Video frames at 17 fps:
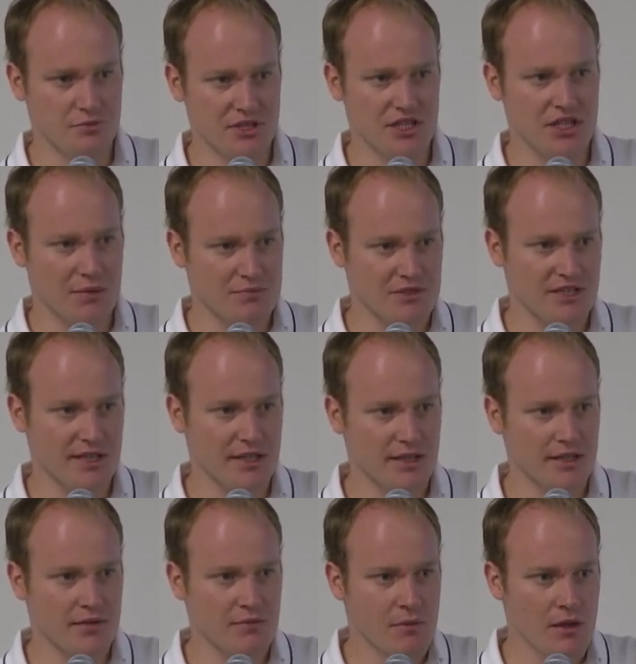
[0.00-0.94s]
be
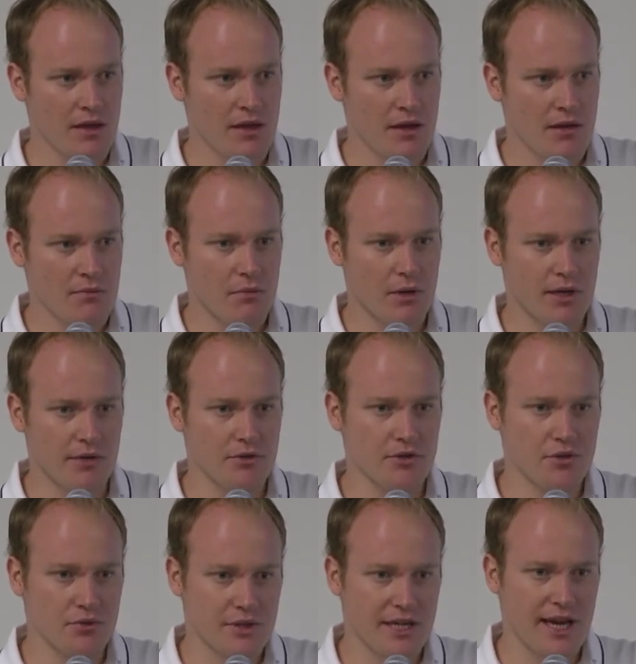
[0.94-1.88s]
updated. But
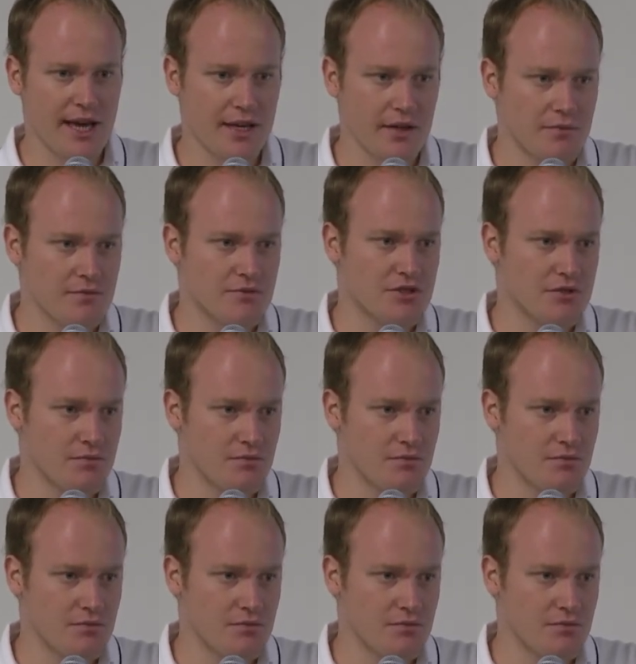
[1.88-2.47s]
you can